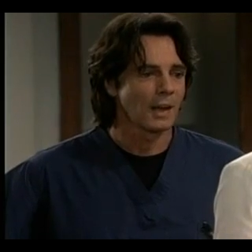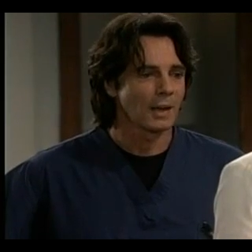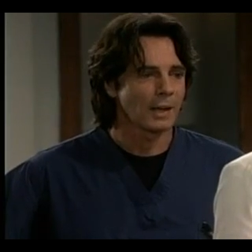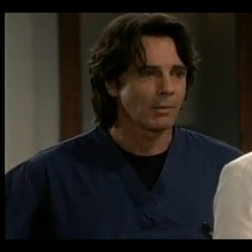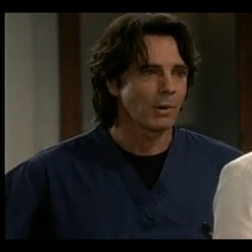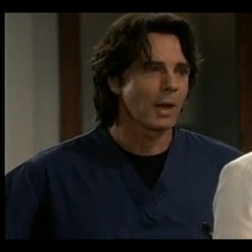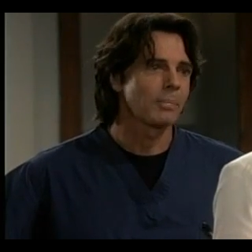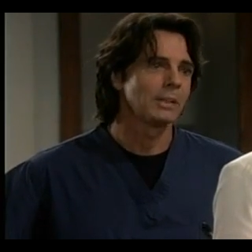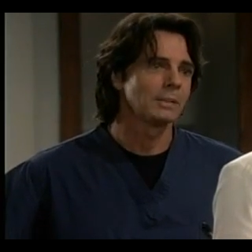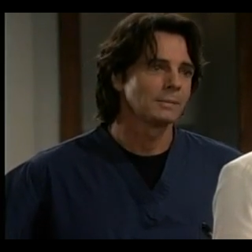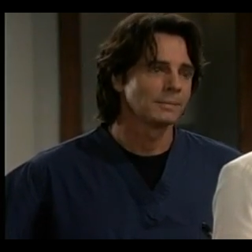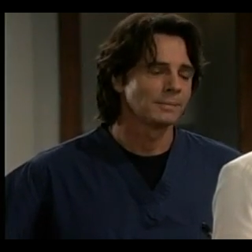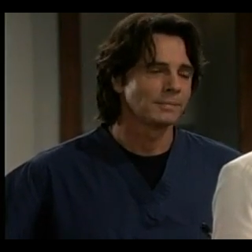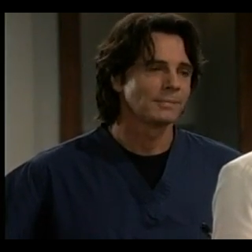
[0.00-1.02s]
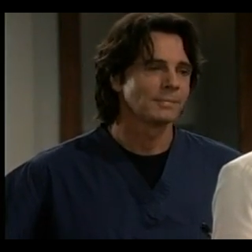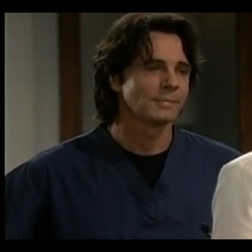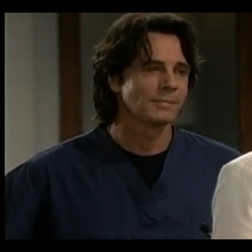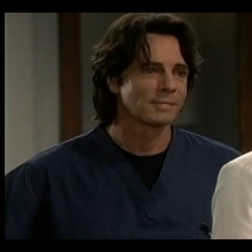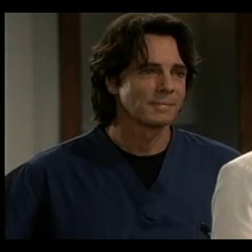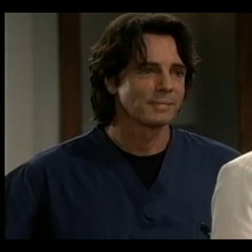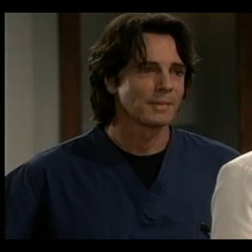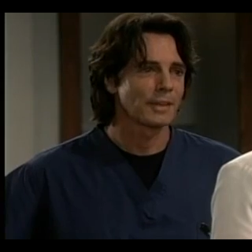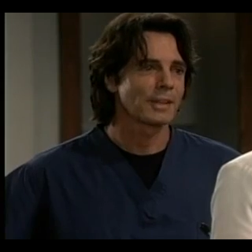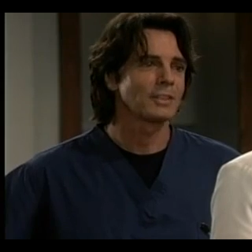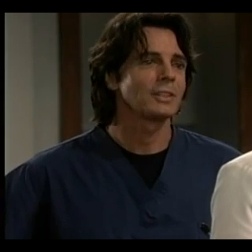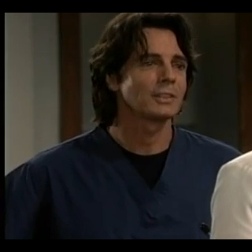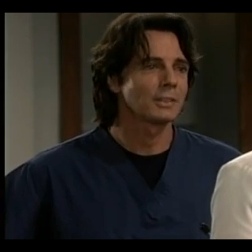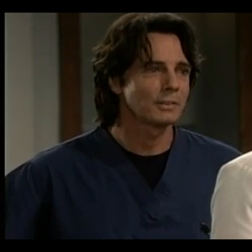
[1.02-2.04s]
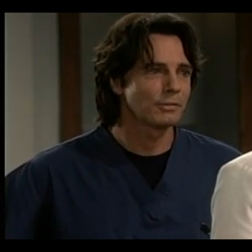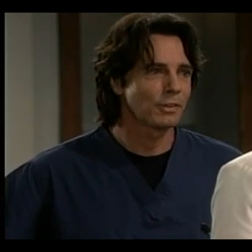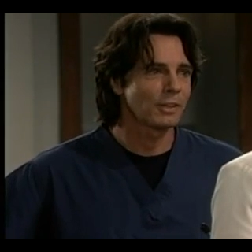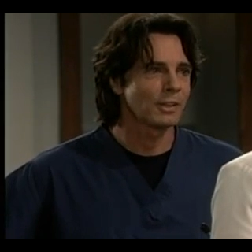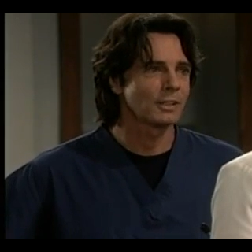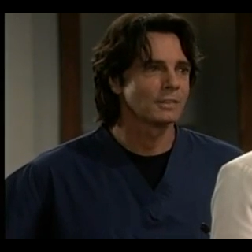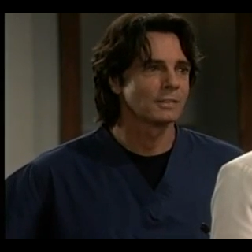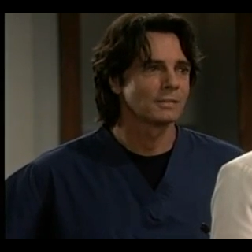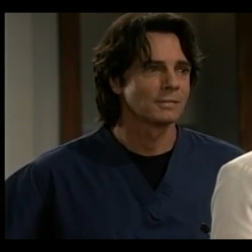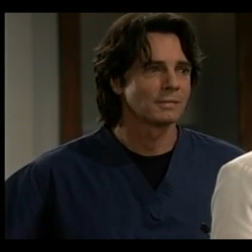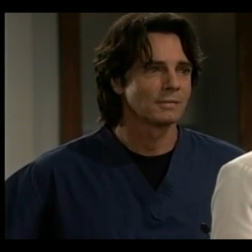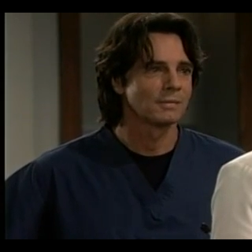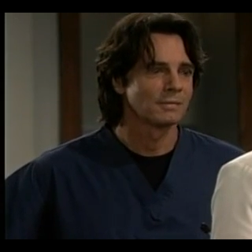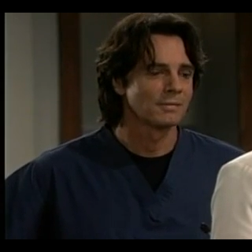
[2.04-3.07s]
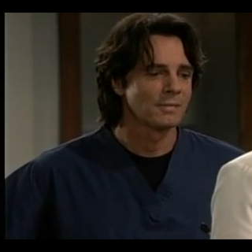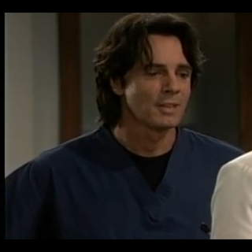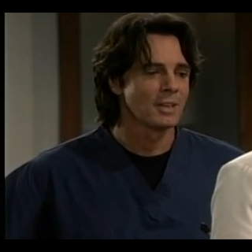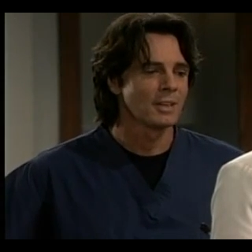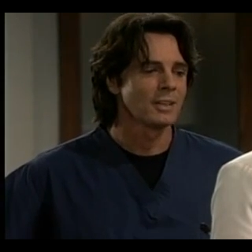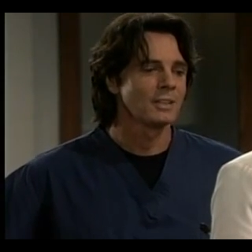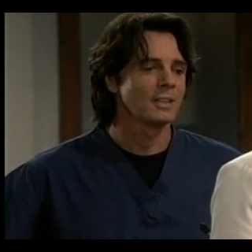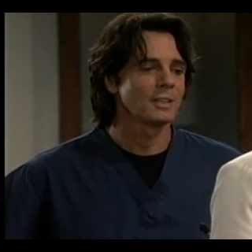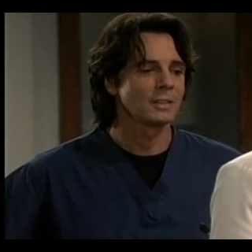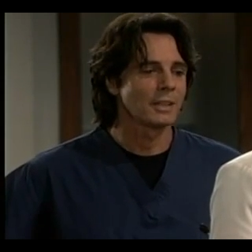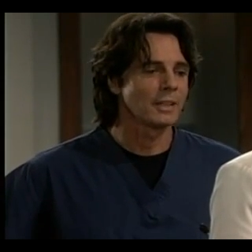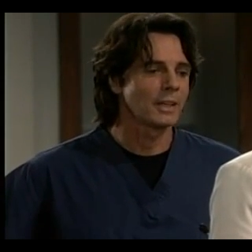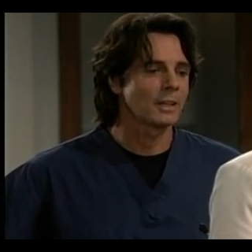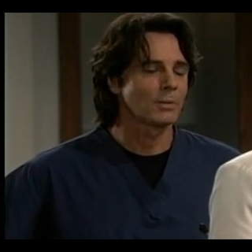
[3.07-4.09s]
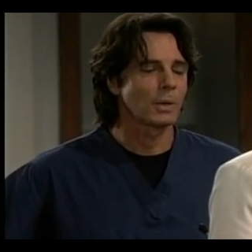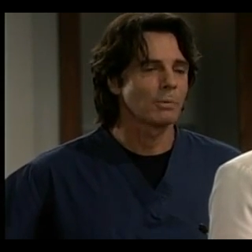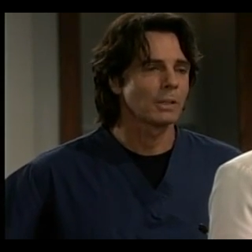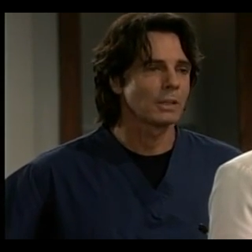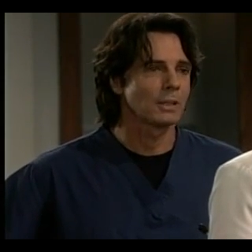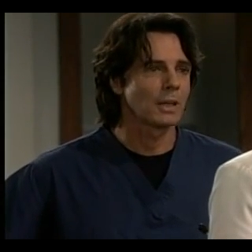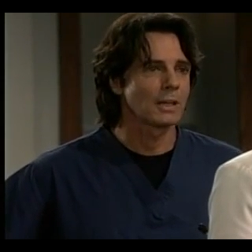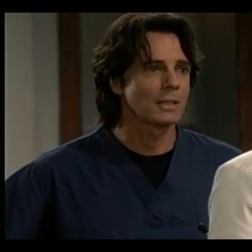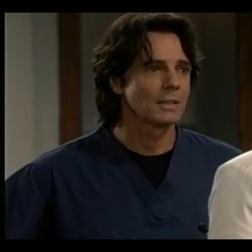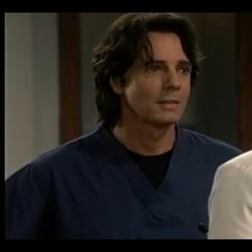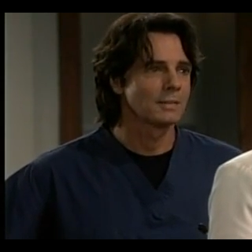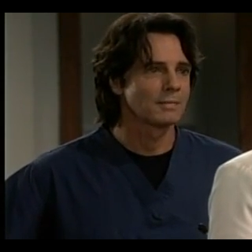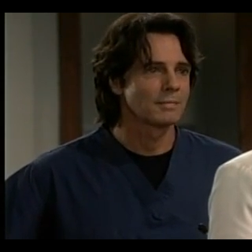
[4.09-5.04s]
I like Robin. I think she's good for you. She doesn't let you get away with a lot.